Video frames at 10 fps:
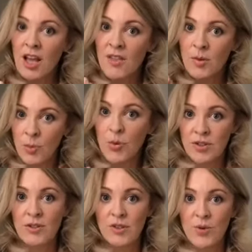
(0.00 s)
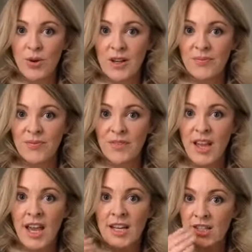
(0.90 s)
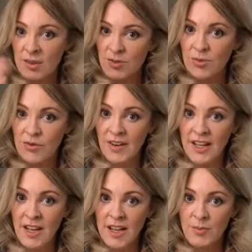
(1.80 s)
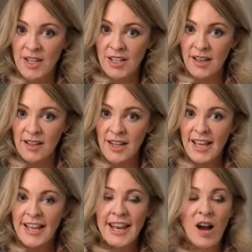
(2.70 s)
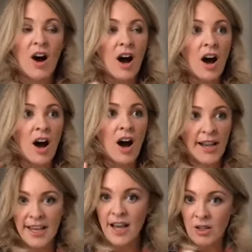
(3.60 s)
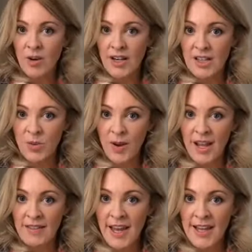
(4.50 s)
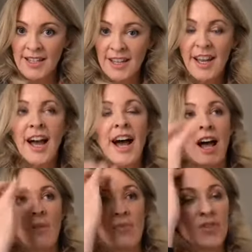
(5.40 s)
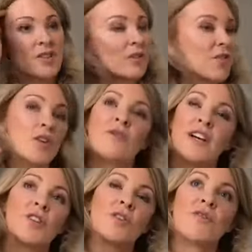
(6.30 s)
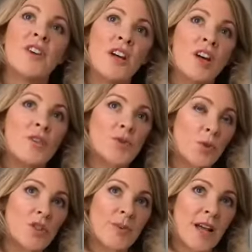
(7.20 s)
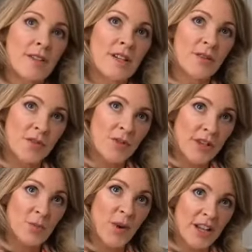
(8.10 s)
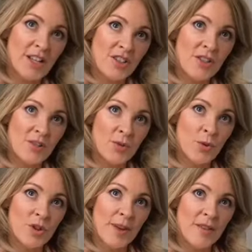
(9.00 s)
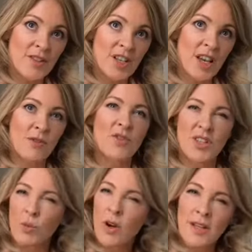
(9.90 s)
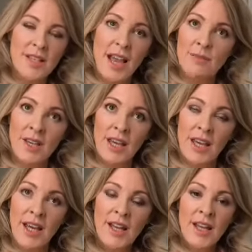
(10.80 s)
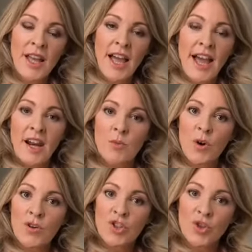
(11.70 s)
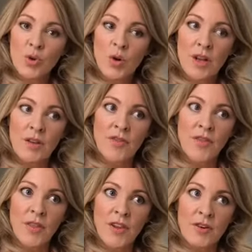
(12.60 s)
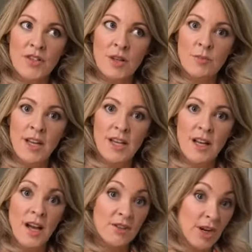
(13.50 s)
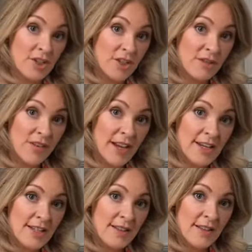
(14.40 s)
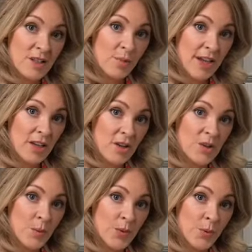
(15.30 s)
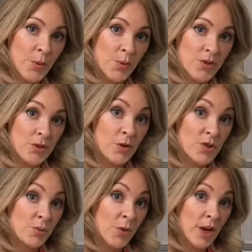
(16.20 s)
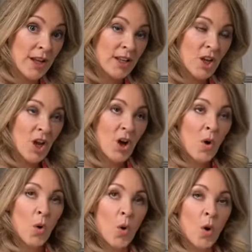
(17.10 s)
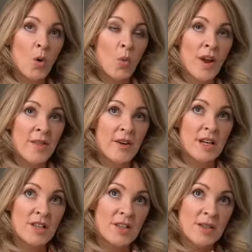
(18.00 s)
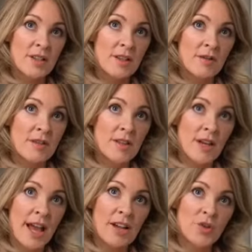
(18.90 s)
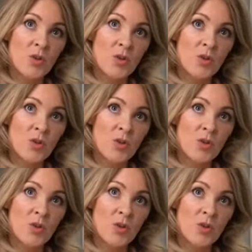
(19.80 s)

the pores look smaller and it seems to reflect light better. Now, I can't quite explain that. There's a few of us who've talked about this, a few of us practitioners have talked about this together and said, what is happening here? And I'm not sure if there is an immediate hydration effect that's making those pores look smaller, or whether it's the actual